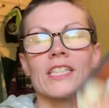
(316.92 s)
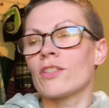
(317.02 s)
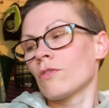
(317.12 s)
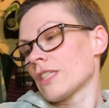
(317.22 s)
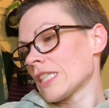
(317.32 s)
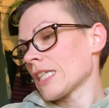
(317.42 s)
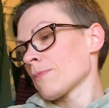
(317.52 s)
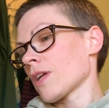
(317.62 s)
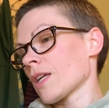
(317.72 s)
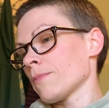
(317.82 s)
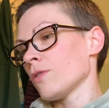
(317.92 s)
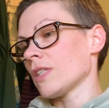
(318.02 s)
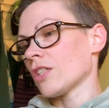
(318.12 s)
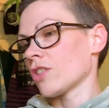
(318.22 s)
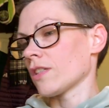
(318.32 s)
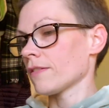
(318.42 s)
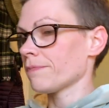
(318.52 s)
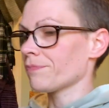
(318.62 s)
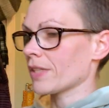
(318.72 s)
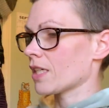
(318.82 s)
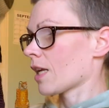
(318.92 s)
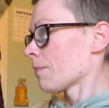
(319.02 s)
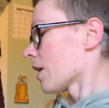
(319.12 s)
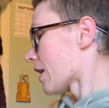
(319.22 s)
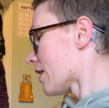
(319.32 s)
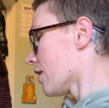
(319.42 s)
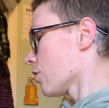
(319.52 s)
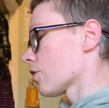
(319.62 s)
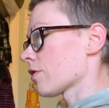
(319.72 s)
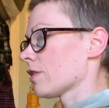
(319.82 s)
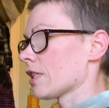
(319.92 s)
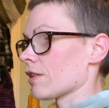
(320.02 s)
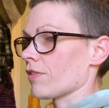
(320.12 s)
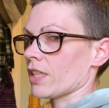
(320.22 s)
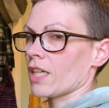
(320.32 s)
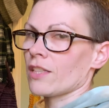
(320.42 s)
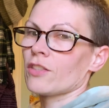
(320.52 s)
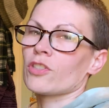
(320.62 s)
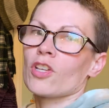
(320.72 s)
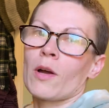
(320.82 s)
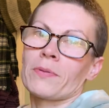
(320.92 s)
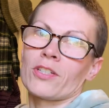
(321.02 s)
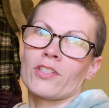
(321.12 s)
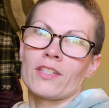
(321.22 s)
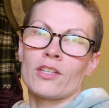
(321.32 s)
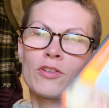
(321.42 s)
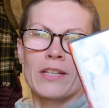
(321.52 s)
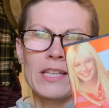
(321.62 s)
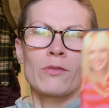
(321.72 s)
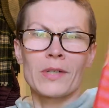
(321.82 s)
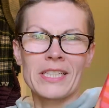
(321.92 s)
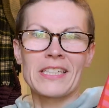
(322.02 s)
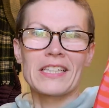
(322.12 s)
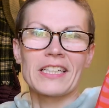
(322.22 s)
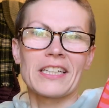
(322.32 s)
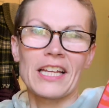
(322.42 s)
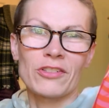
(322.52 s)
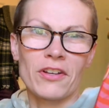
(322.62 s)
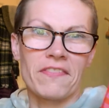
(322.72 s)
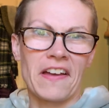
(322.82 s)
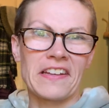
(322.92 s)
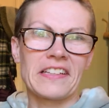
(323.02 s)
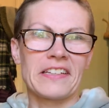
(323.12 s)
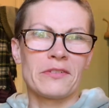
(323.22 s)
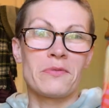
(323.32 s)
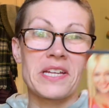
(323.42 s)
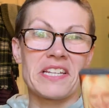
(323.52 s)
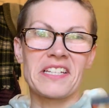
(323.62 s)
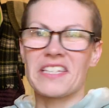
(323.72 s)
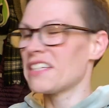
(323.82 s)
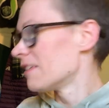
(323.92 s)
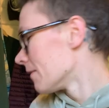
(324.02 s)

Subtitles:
So I'm not a musician and I'm not a singer and stuff like that. And there's a competition in here. And I think, what is it? The electric violin wins.